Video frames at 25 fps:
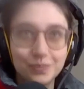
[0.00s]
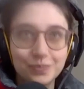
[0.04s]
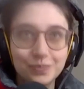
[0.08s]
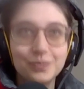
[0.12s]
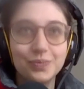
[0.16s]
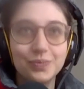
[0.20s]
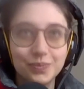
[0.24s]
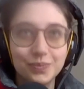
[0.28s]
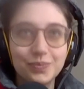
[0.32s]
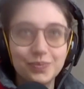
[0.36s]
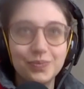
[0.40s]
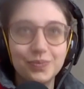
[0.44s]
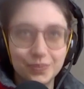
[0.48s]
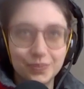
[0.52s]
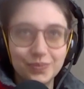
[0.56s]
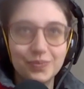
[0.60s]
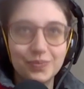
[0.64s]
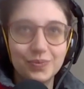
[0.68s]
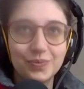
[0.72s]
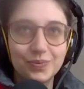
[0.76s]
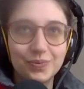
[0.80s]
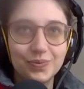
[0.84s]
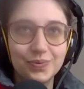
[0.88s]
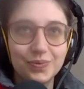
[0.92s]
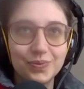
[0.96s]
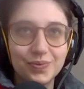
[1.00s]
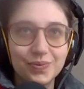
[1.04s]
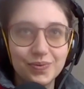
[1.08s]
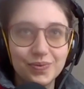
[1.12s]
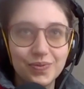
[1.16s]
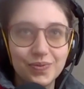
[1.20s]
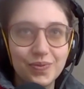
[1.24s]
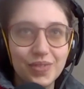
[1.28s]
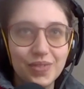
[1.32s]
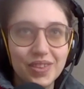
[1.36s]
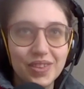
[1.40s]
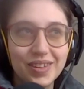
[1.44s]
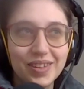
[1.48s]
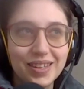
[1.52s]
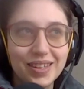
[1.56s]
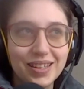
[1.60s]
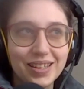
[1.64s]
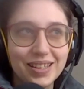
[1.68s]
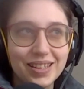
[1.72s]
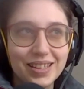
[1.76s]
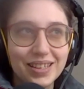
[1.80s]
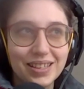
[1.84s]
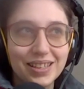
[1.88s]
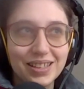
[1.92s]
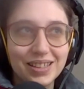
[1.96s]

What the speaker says: but you could tell where the initial sort of